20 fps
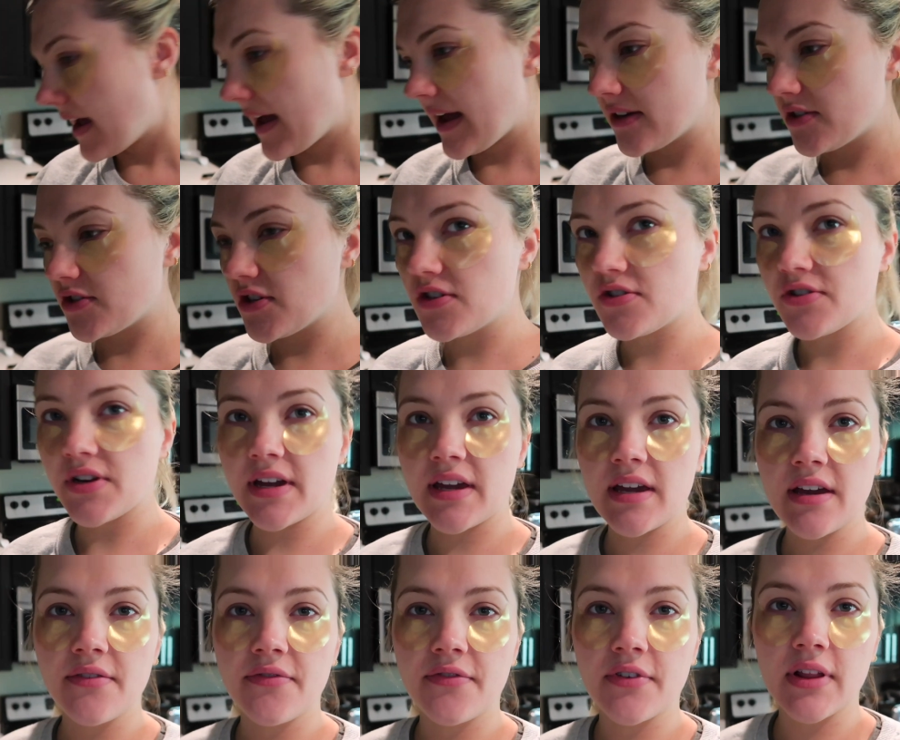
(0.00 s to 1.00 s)
I actually drank
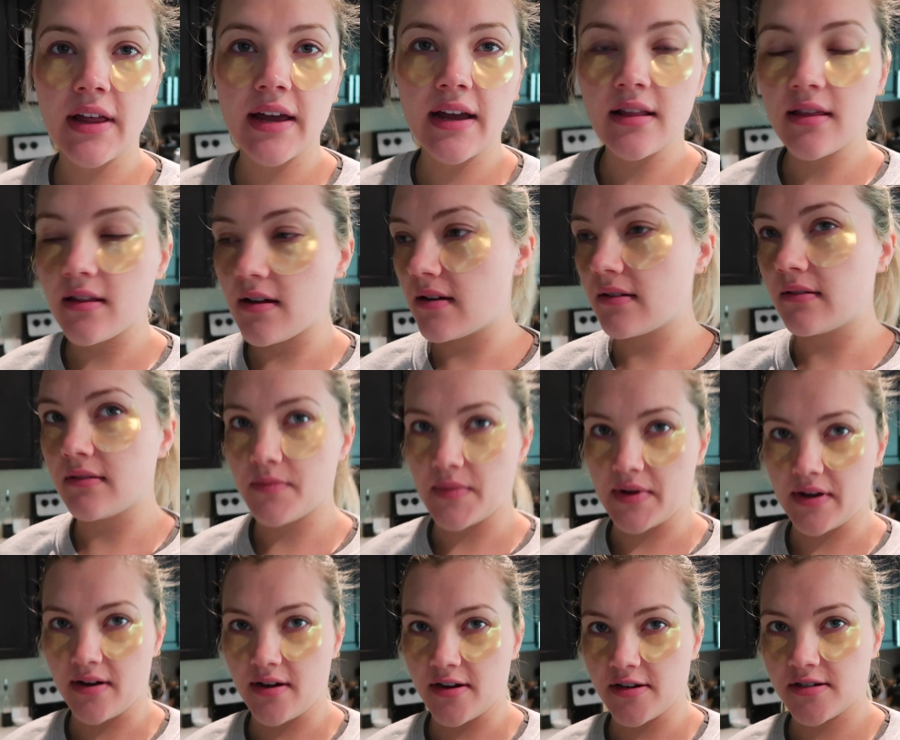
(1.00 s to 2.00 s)
it for like a long, oh
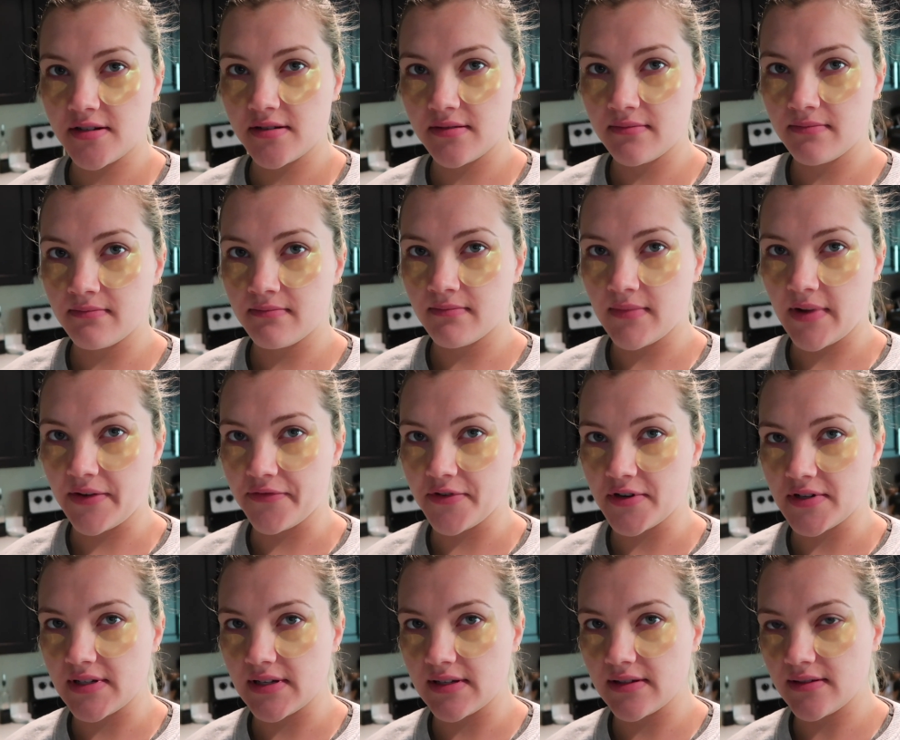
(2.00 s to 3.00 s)
my gosh, my
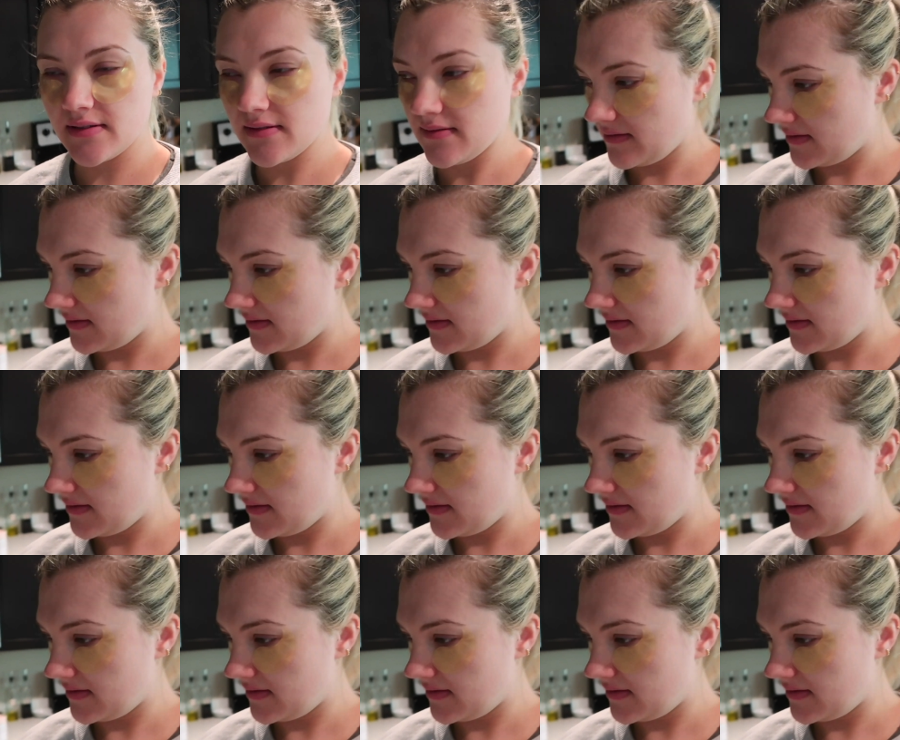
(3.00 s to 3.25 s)
frizzes.